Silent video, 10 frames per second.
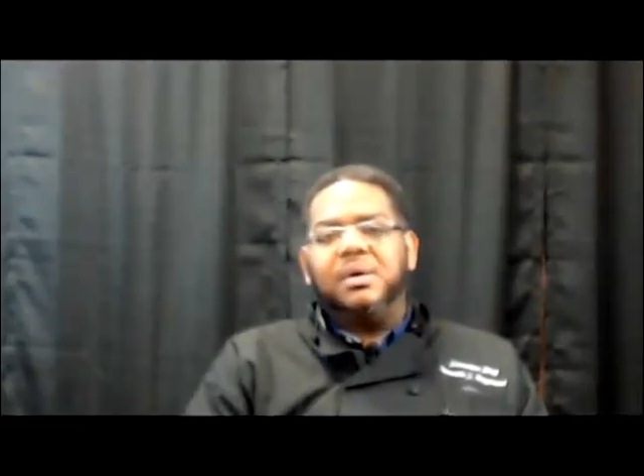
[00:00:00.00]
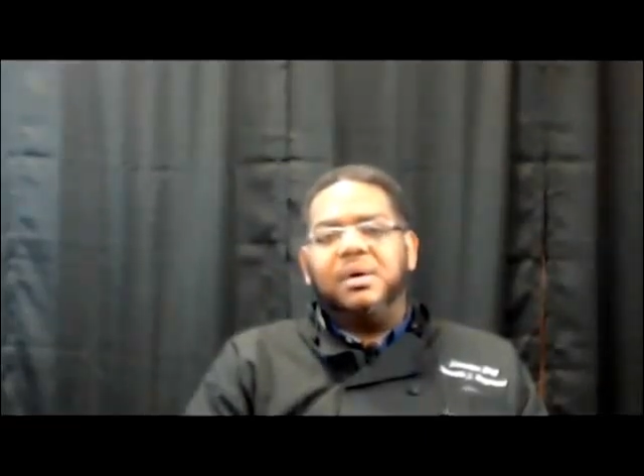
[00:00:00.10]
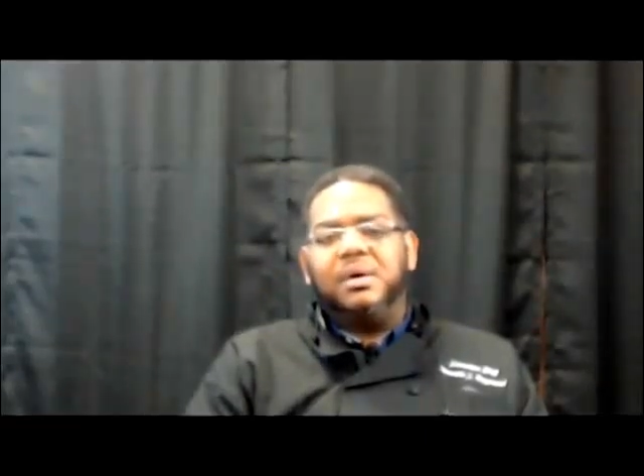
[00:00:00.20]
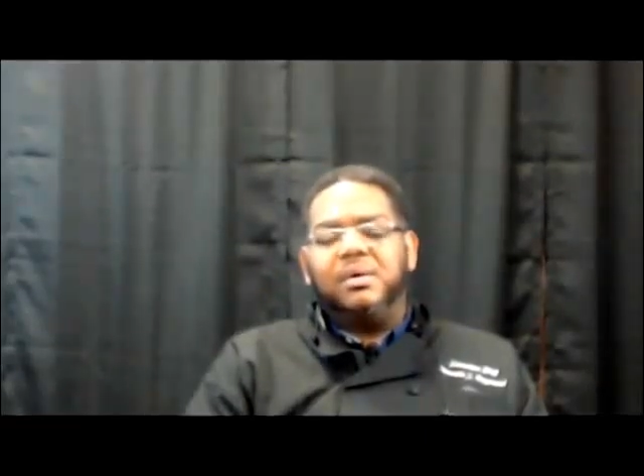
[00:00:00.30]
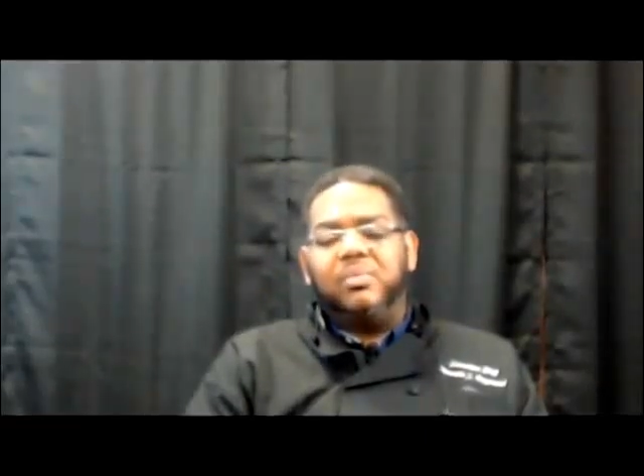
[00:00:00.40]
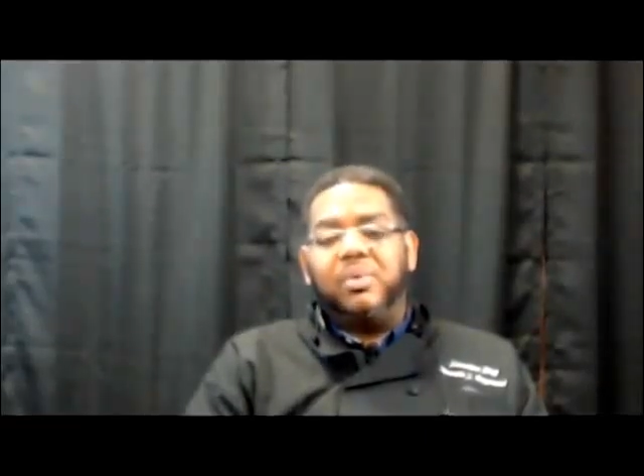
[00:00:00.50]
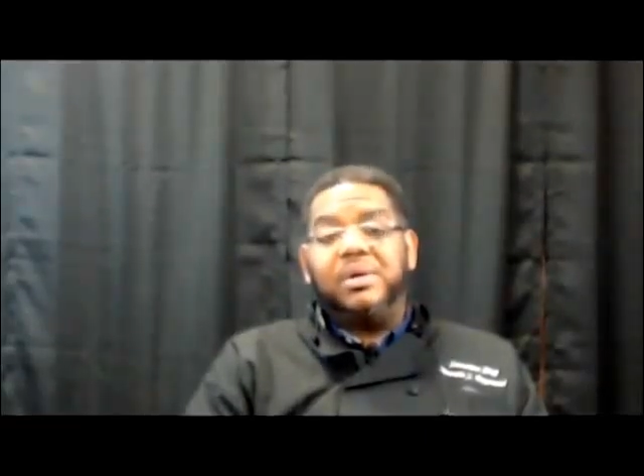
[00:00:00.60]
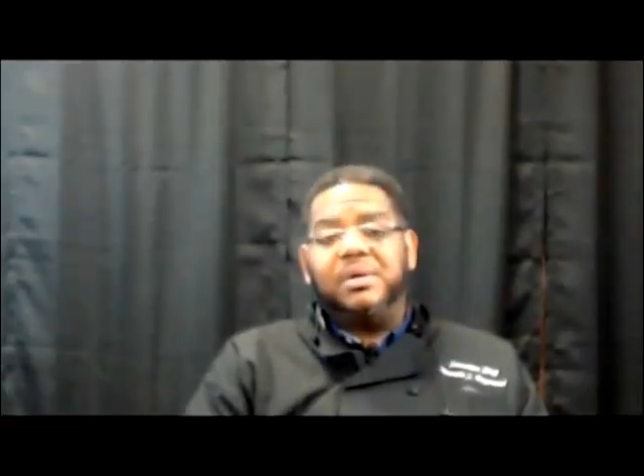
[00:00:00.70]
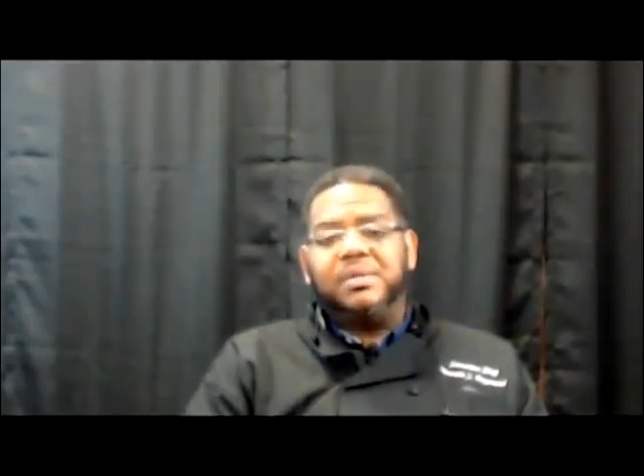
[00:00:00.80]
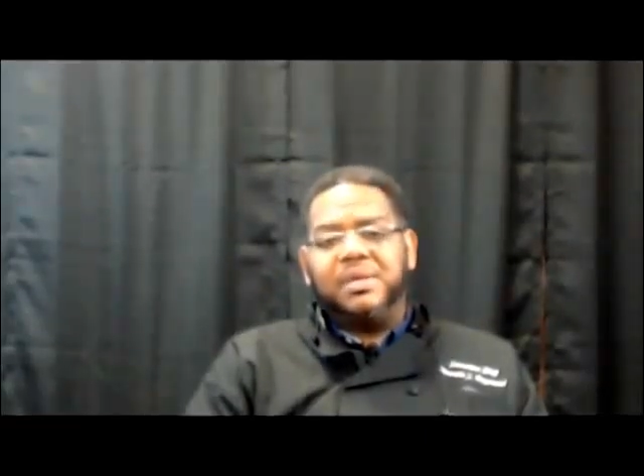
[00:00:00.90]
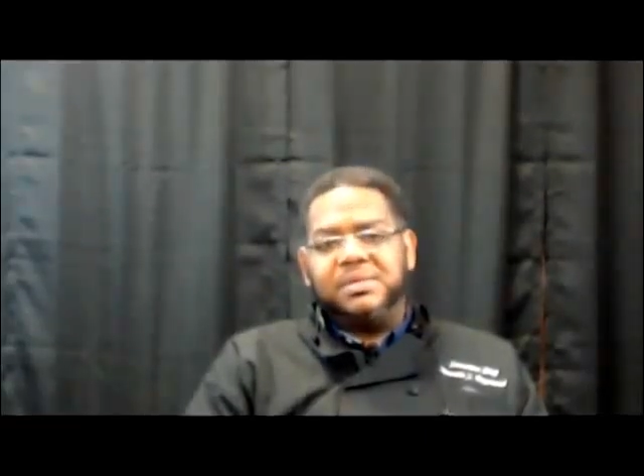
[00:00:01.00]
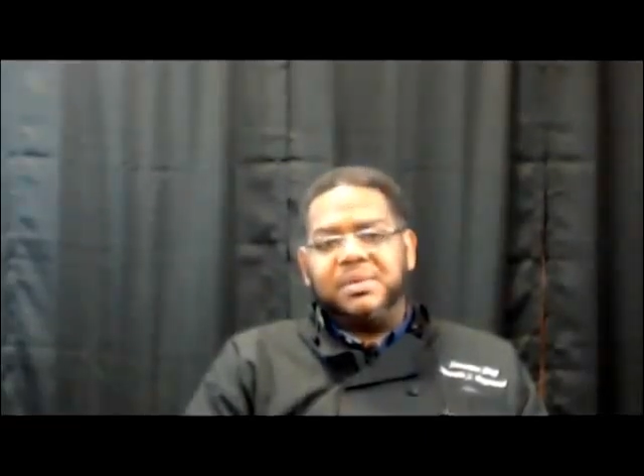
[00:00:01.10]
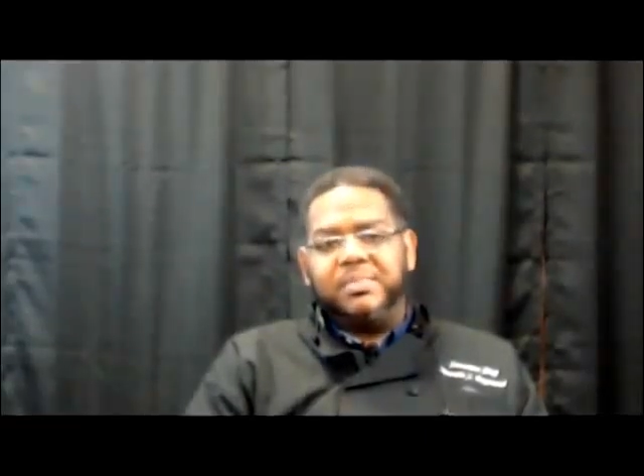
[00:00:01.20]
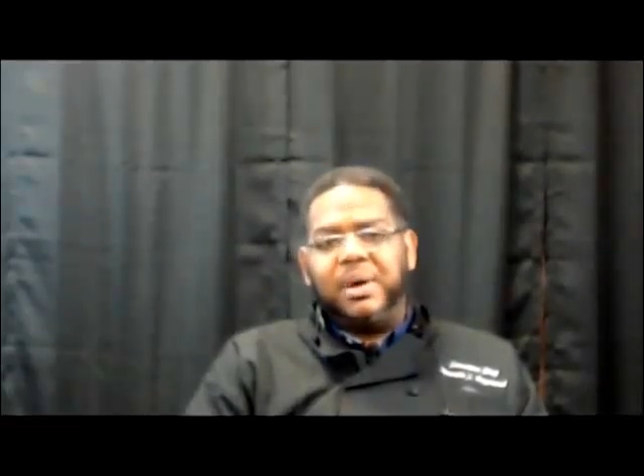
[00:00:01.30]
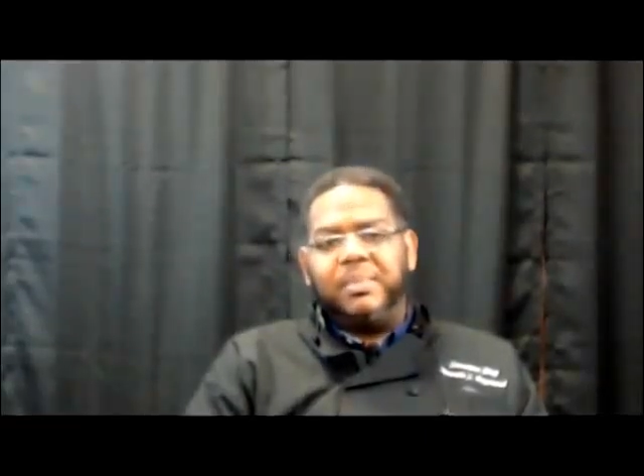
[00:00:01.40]
Uh, one of the things
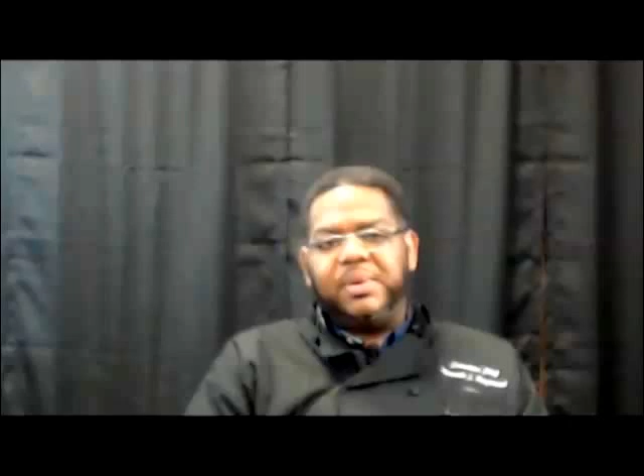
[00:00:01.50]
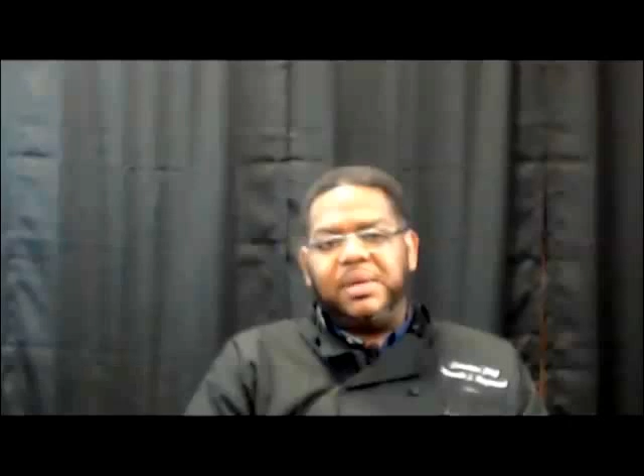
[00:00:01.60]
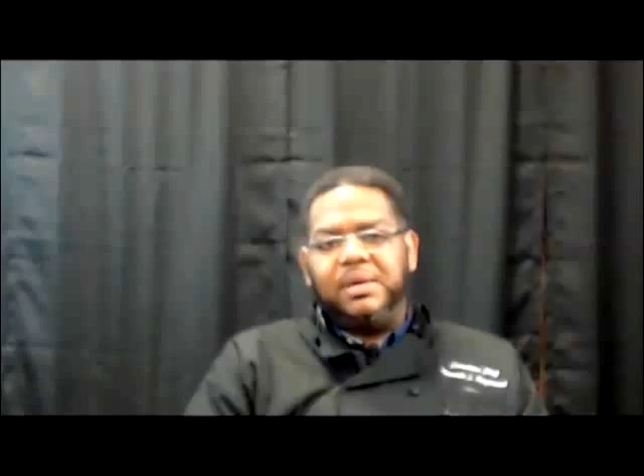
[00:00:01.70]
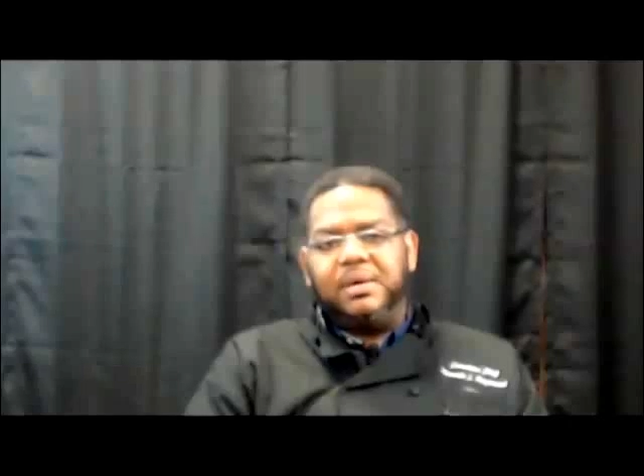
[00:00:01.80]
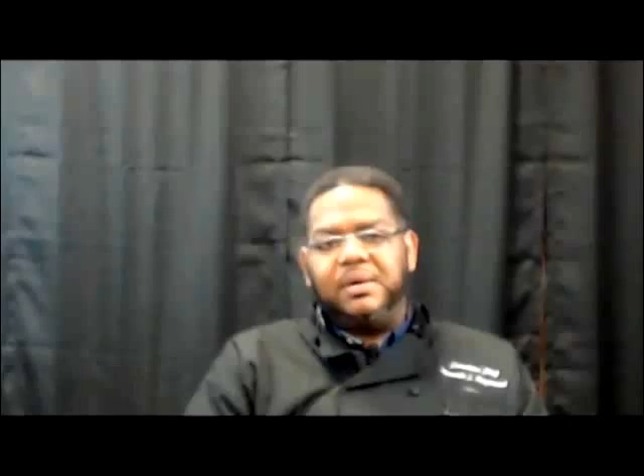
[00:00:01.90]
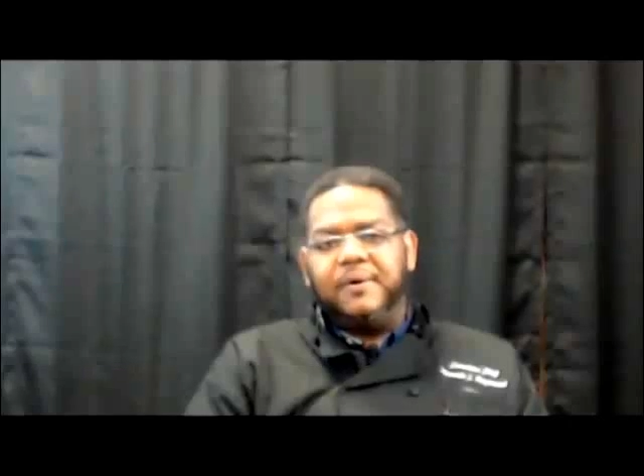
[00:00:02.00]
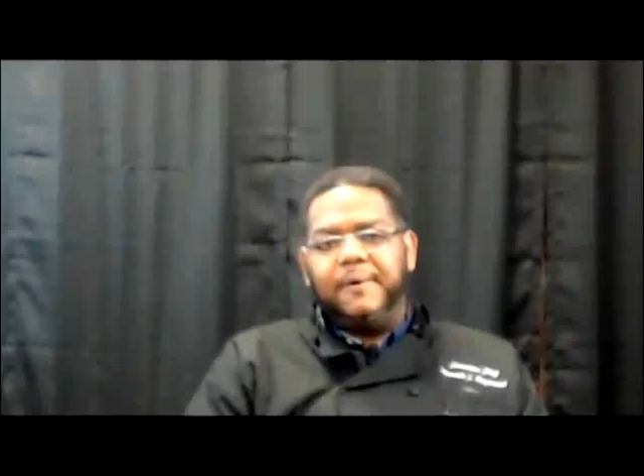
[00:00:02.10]
that brought me here.